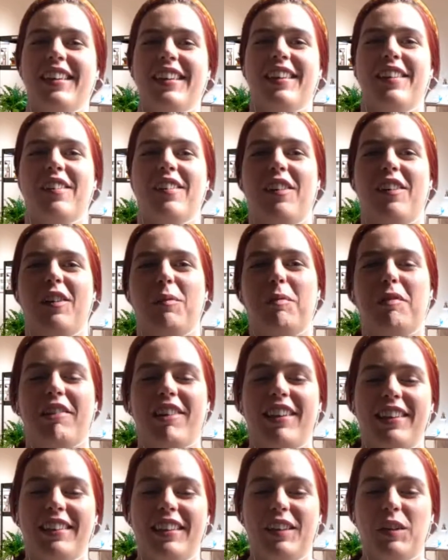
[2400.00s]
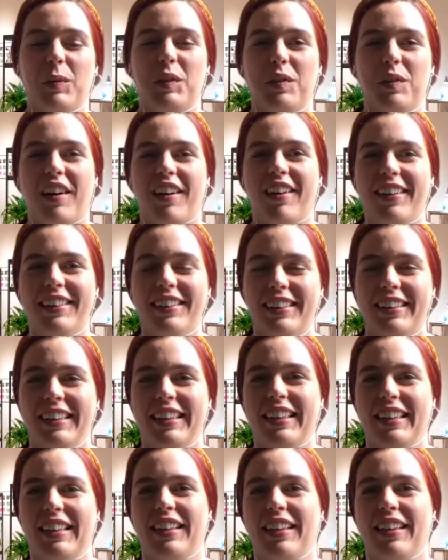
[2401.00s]
collaborating with art.
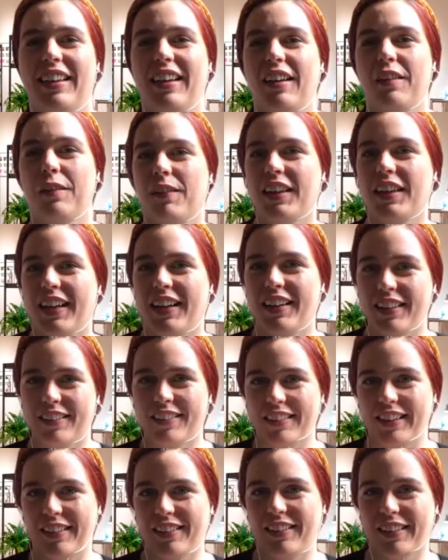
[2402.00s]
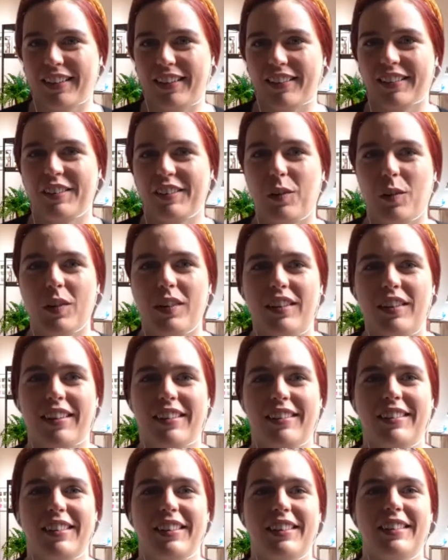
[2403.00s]
I think Alexandra told
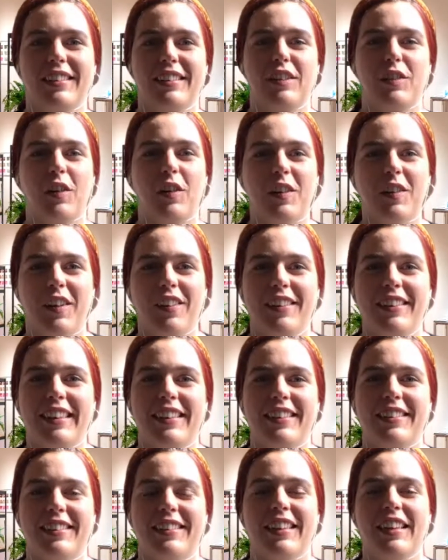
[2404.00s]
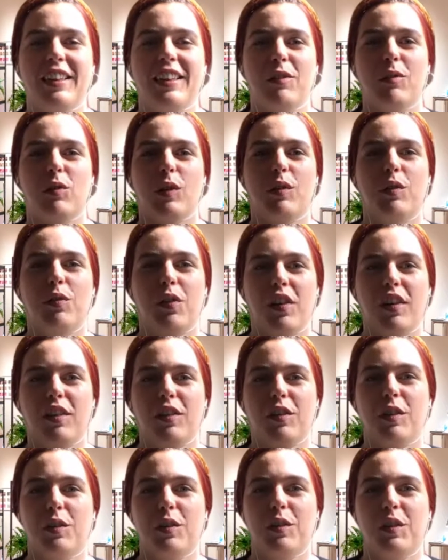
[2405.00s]
us that your colleagues
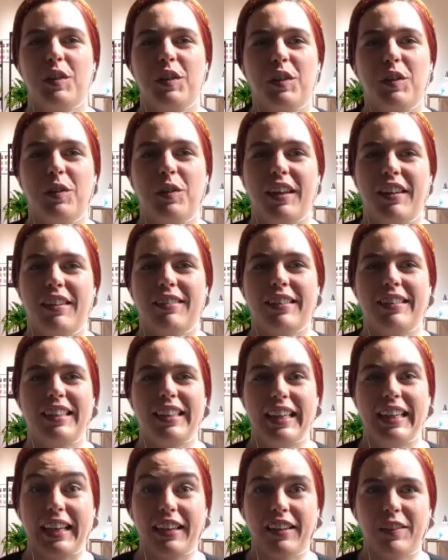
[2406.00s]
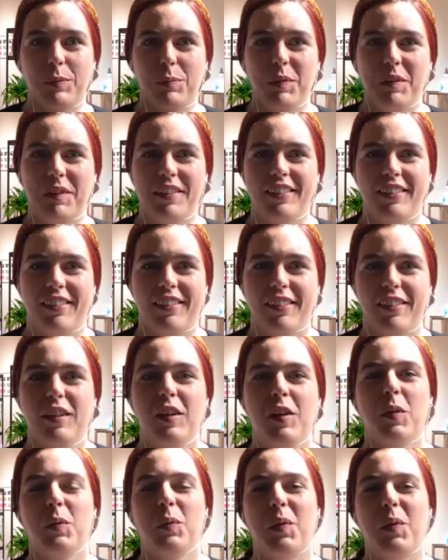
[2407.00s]
referred to you as the expert
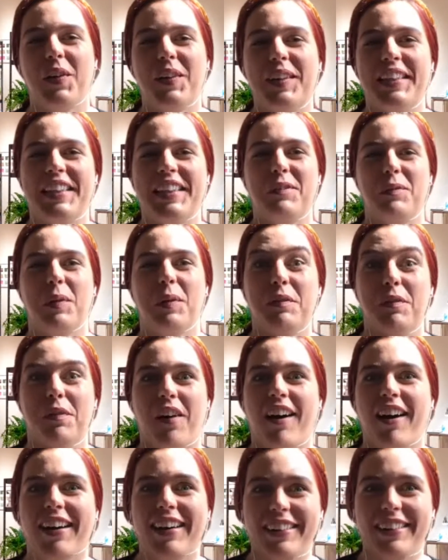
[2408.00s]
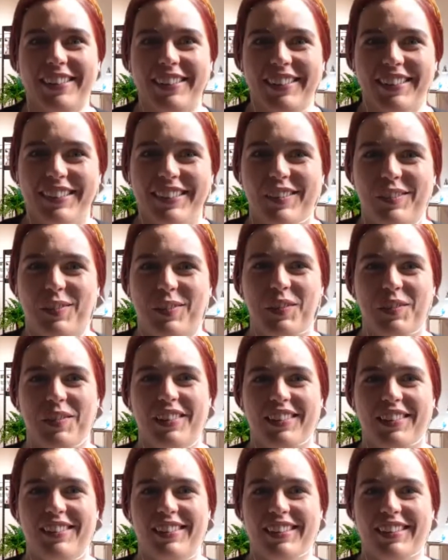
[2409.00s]
on working with artists, with
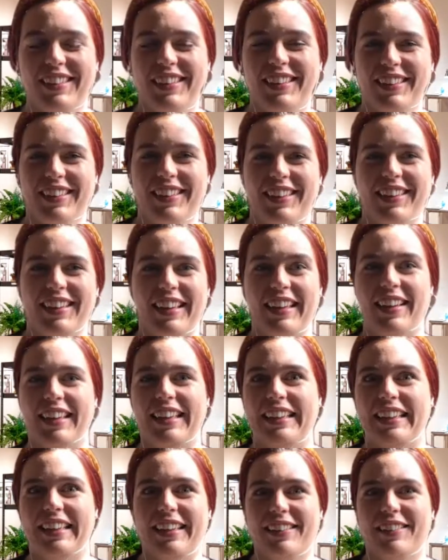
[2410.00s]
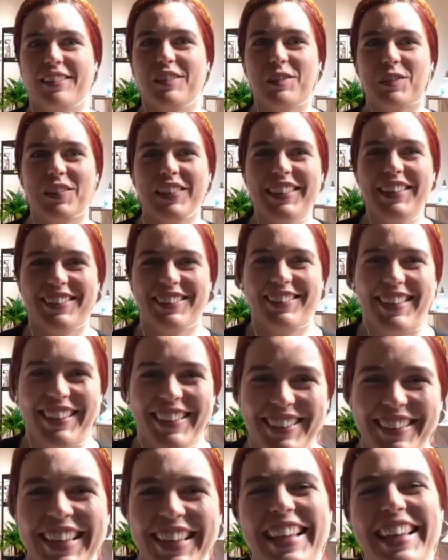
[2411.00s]
this alien
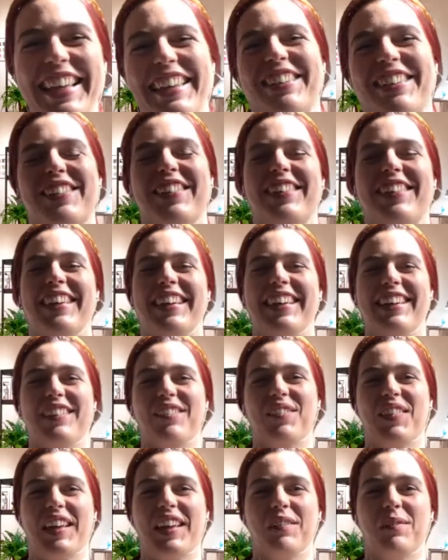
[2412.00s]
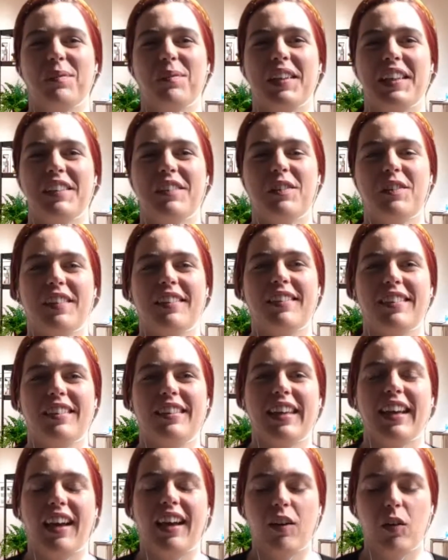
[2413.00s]
creature. So I'm
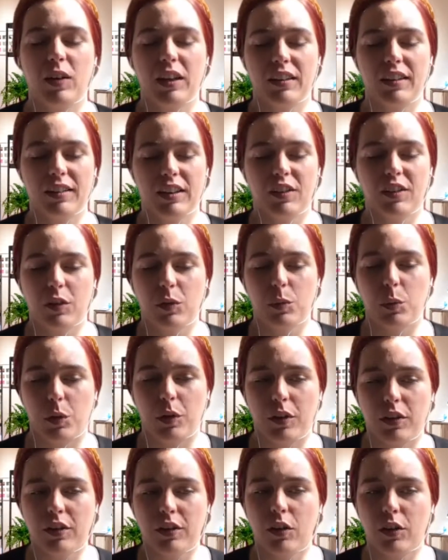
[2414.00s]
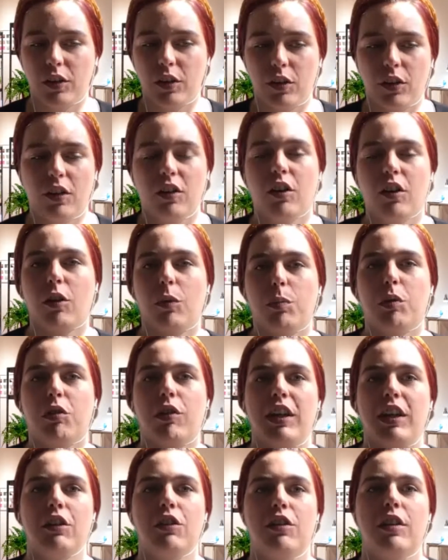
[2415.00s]
interested, how is your work, your
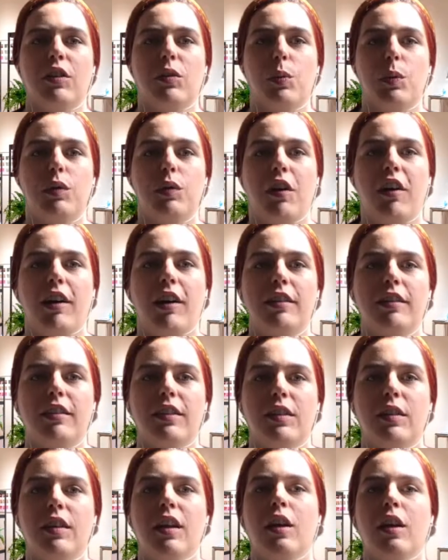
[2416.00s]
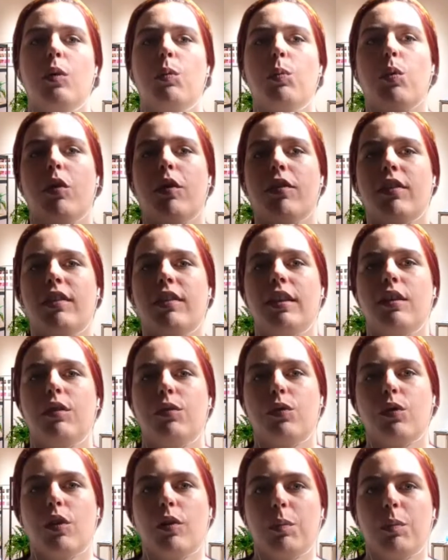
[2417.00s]
collaborations with artists
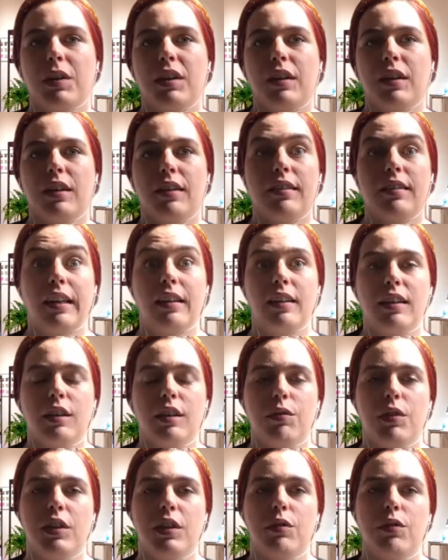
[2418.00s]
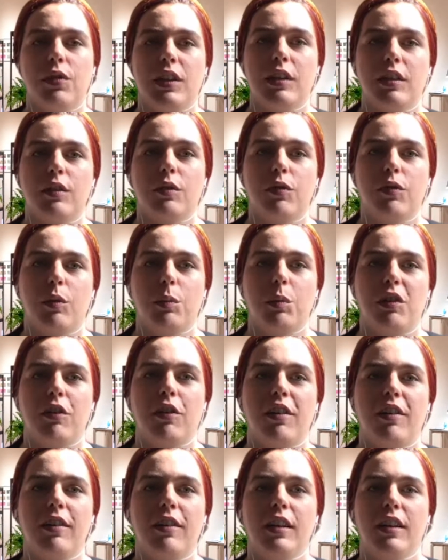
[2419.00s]
perceived from the scientific field, from
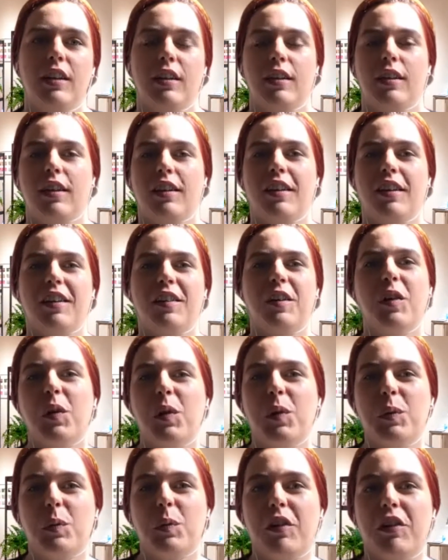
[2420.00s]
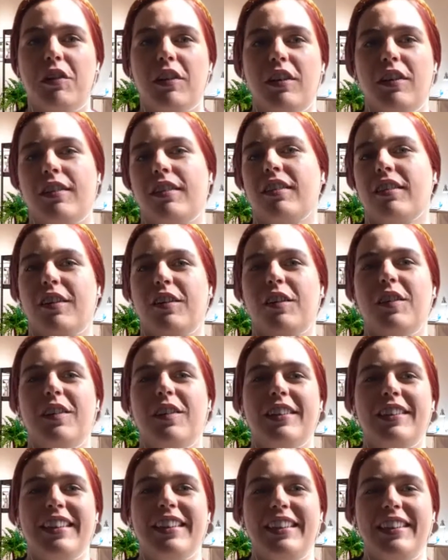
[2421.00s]
your co-workers, your
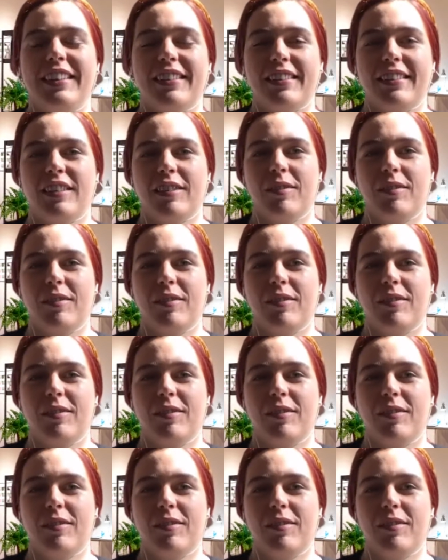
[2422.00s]
colleagues?